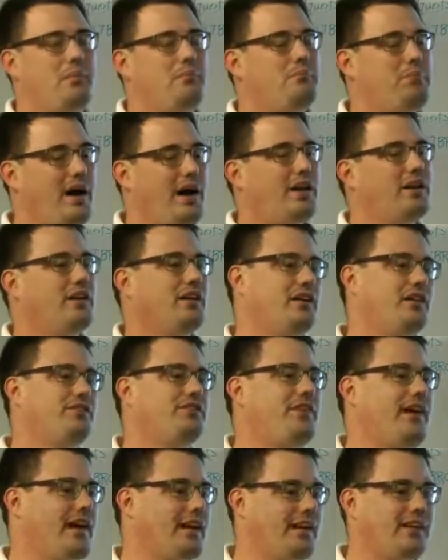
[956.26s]
But you're going to
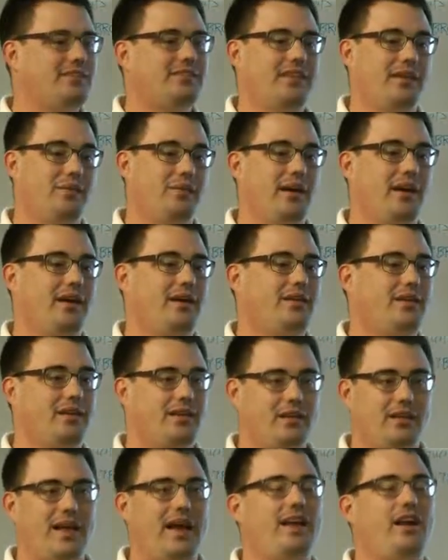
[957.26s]
find,
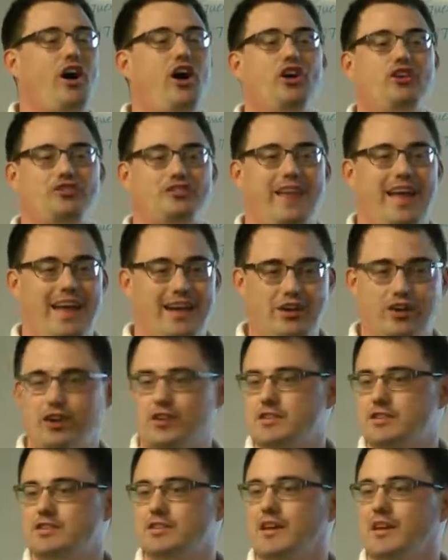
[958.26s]
like all
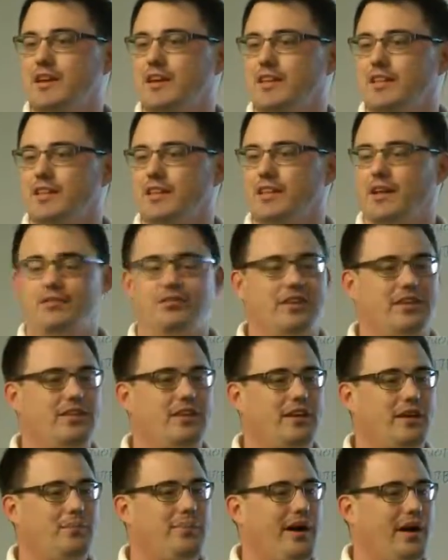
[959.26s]
standards, the lovely
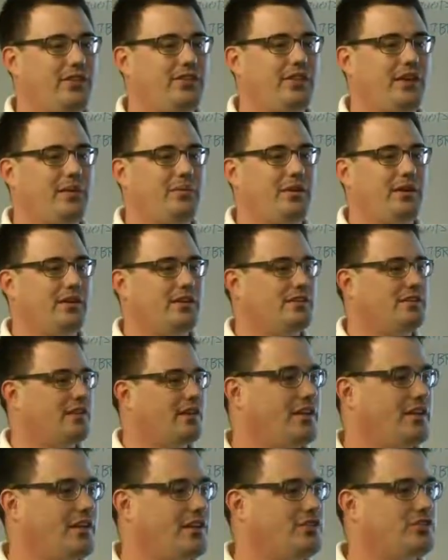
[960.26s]
thing about them is
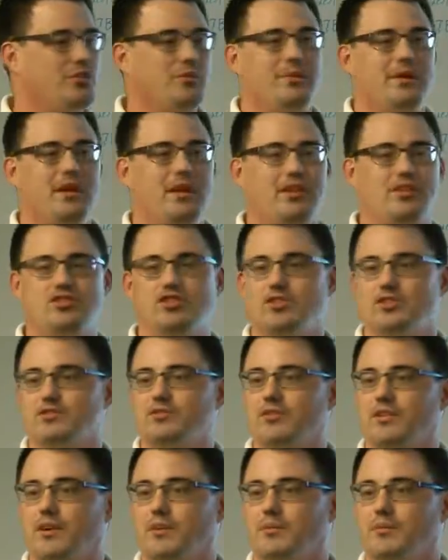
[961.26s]
there's so many to choose
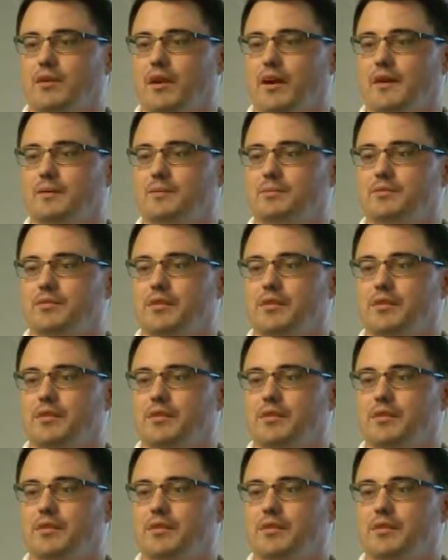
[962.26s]
from, right?